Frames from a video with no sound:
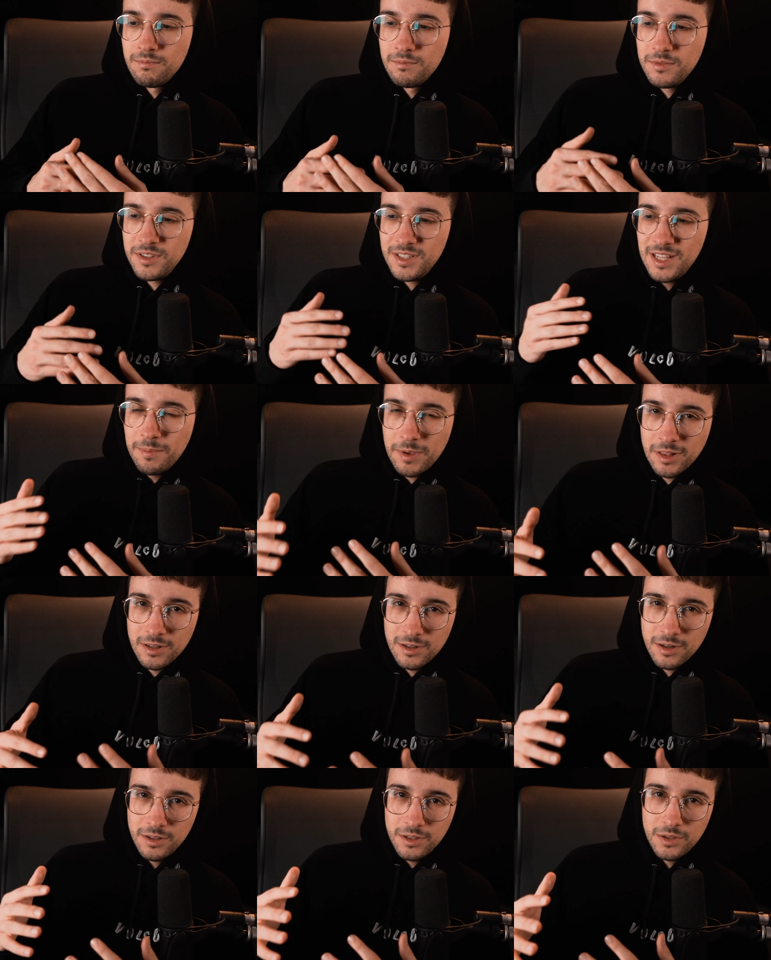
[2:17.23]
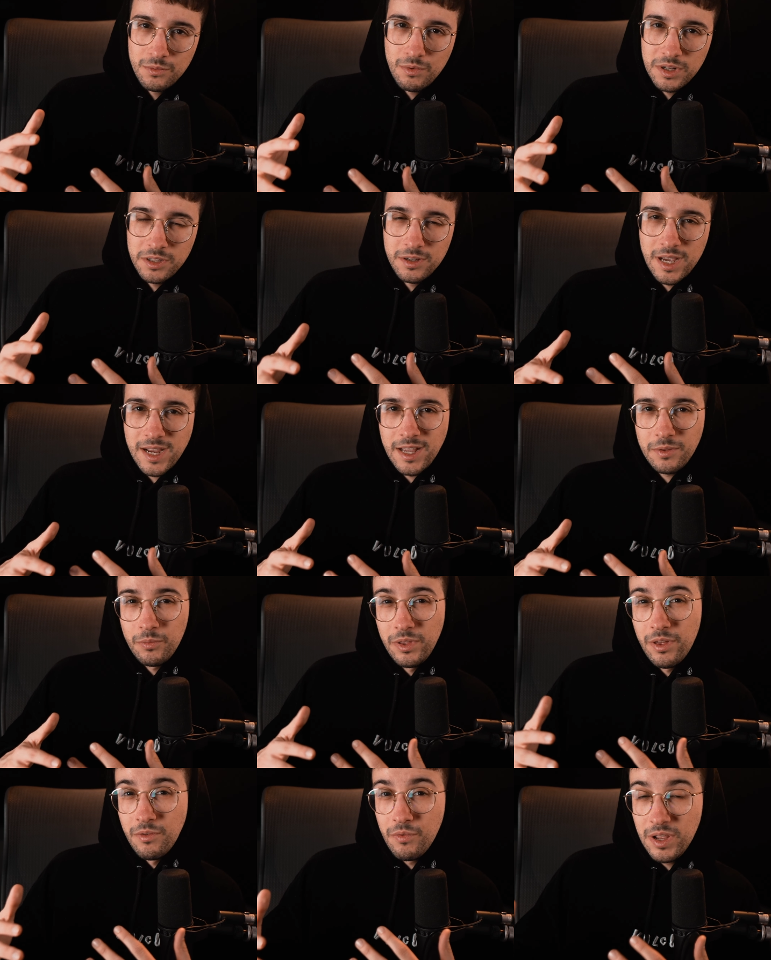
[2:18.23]
similar to what you can get
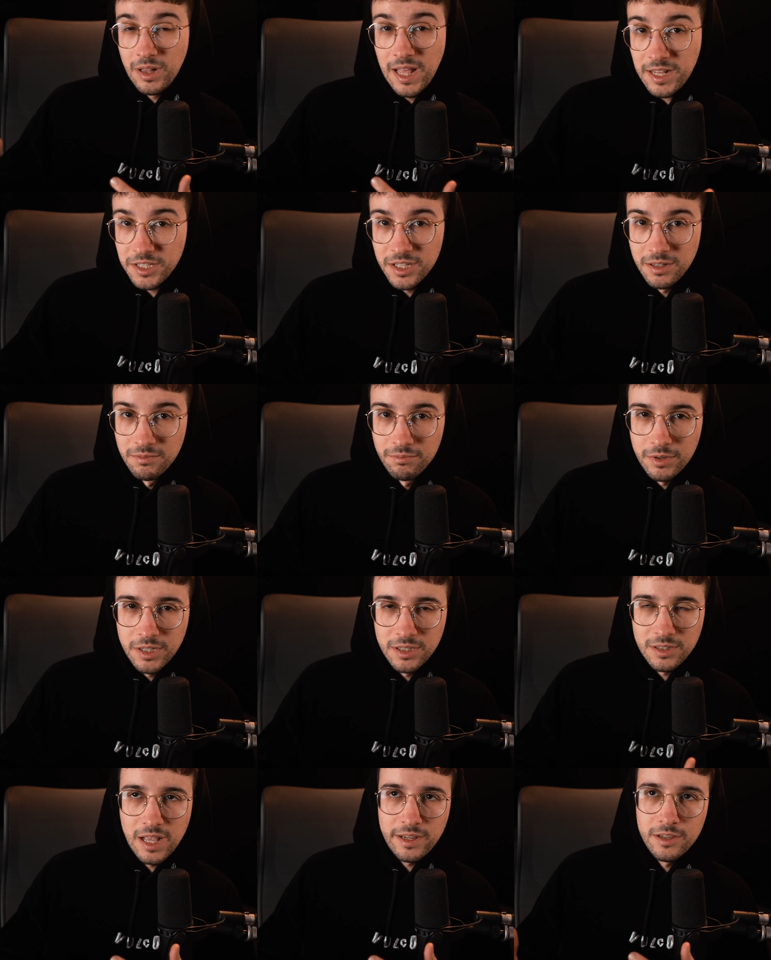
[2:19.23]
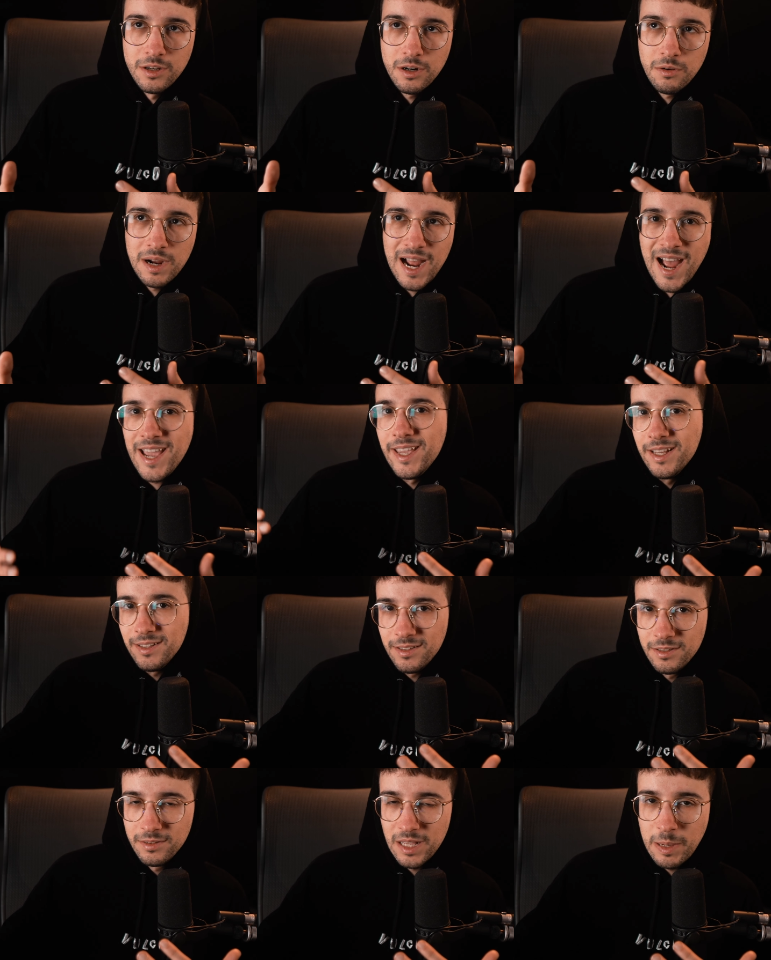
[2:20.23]
with Unreal Engine, which is like
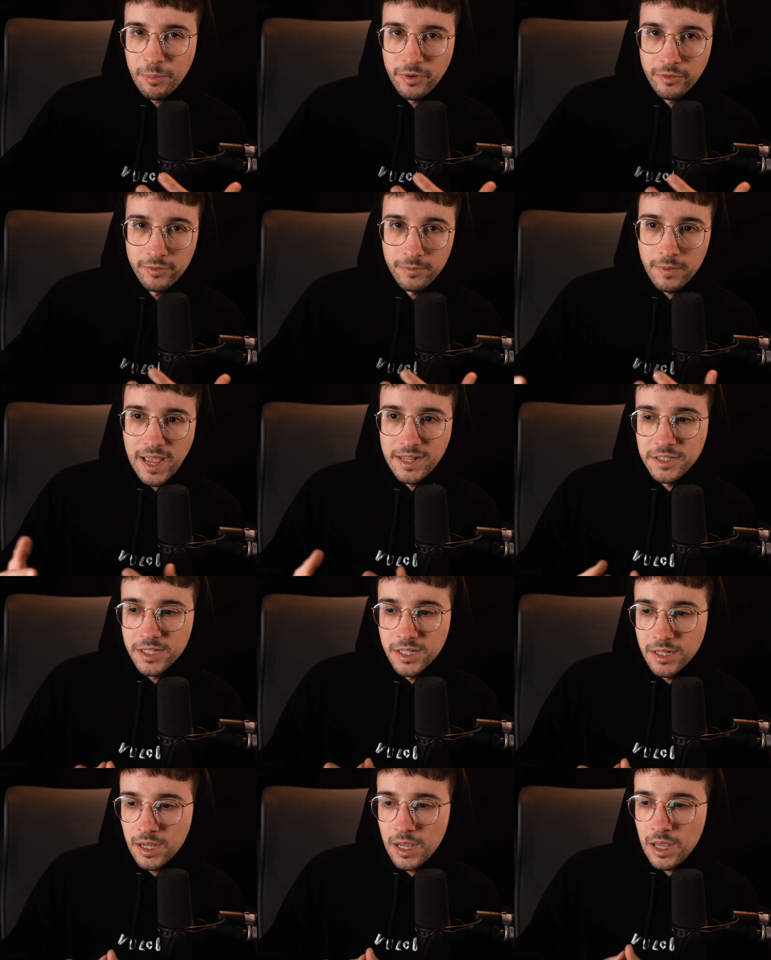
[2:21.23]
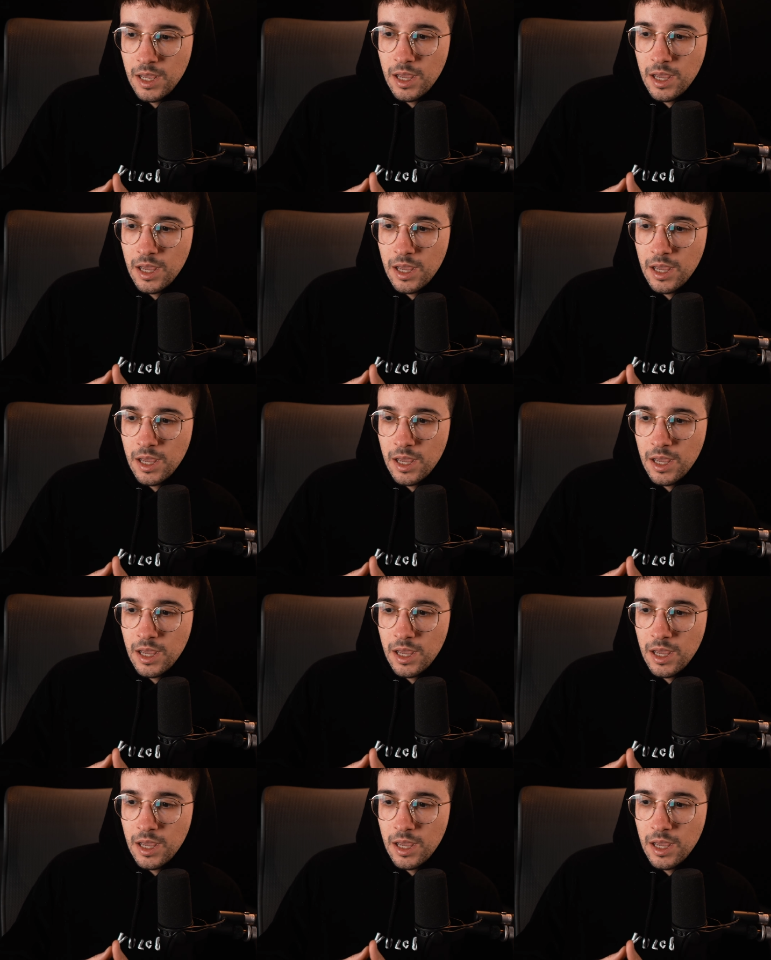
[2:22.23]
high-end type of engine,